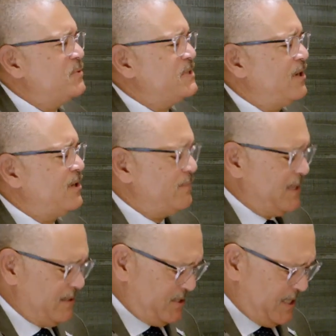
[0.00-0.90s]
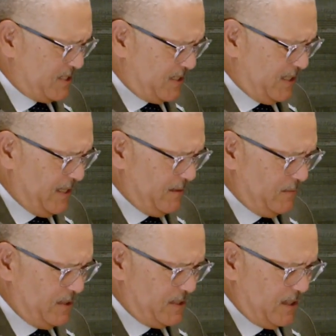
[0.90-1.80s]
we talk about Cheslie
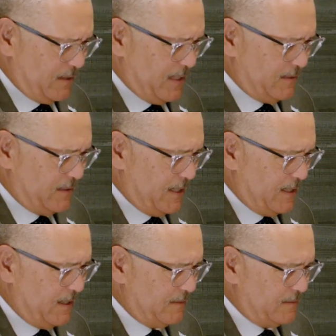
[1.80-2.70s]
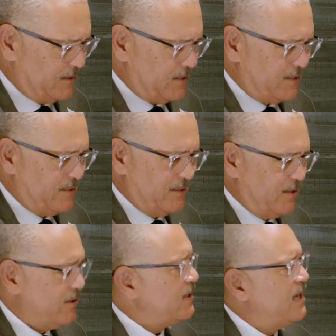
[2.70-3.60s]
and we talk about just
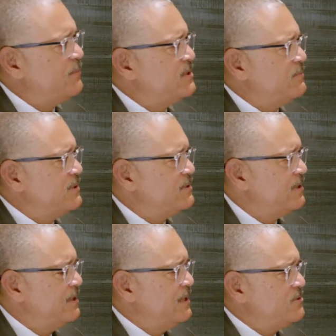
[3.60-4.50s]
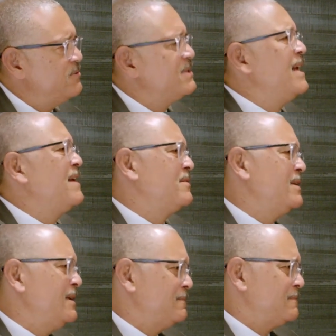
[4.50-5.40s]
her accomplishments, she was an
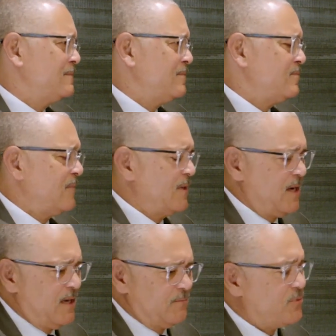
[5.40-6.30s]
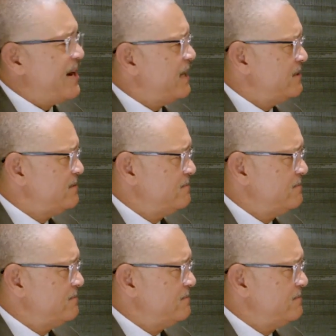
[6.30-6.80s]
athlete. Track